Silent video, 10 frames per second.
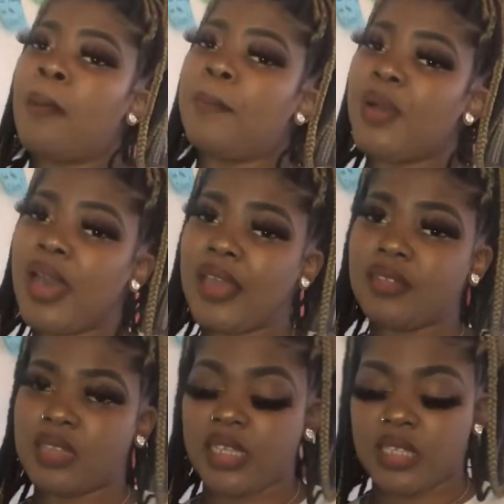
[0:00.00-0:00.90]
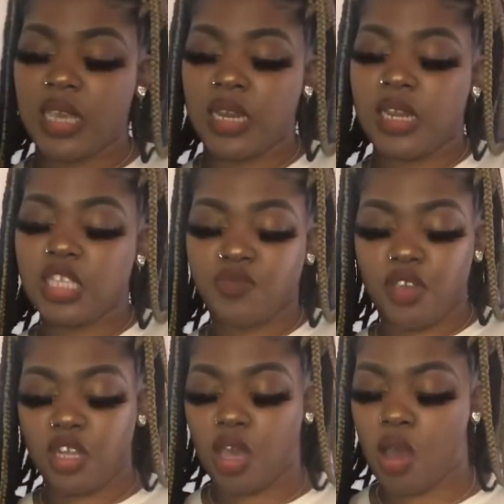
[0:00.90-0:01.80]
But that's the end of this
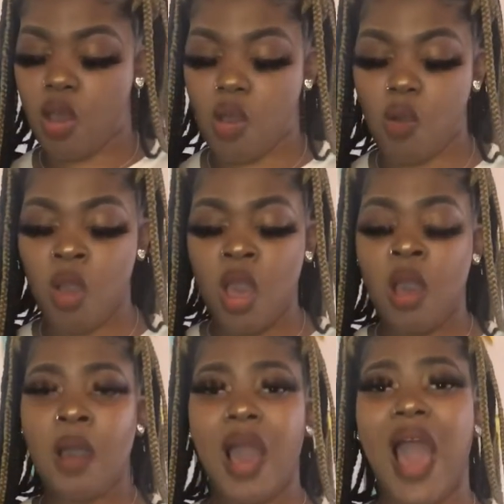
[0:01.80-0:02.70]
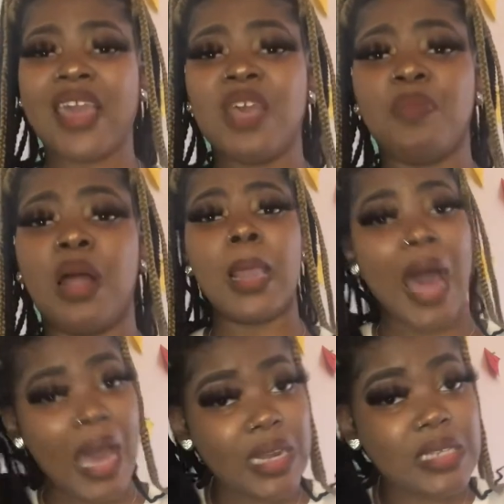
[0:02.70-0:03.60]
video. I keep
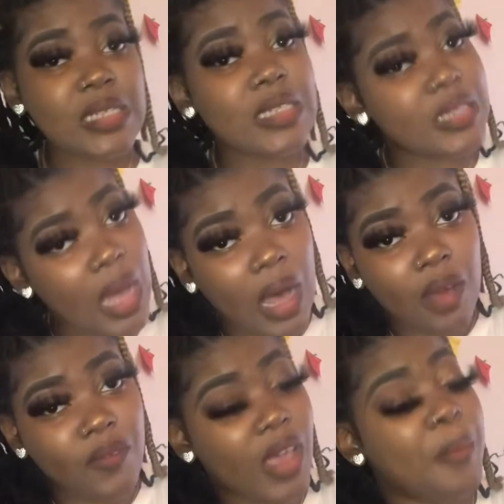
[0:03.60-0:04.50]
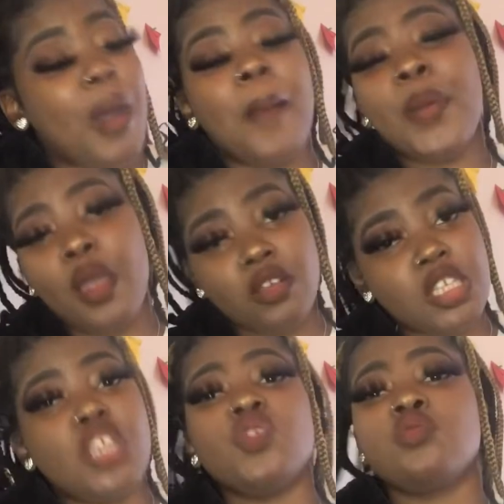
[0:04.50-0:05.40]
lot of stuff in my purse,
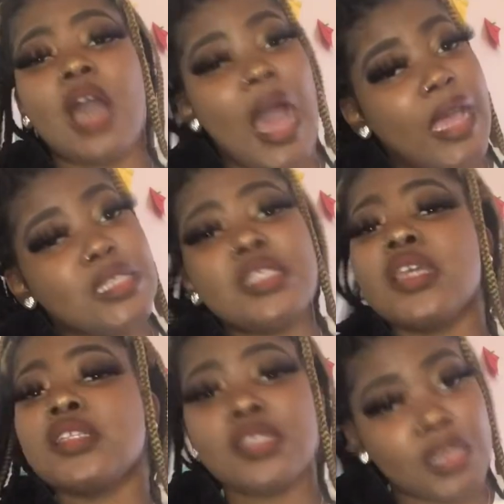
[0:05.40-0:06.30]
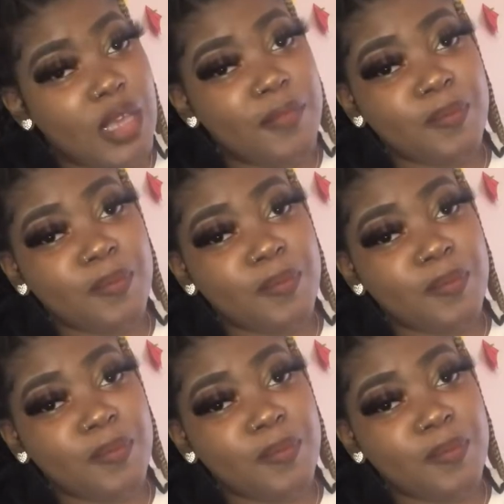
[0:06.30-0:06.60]
as you guys can see.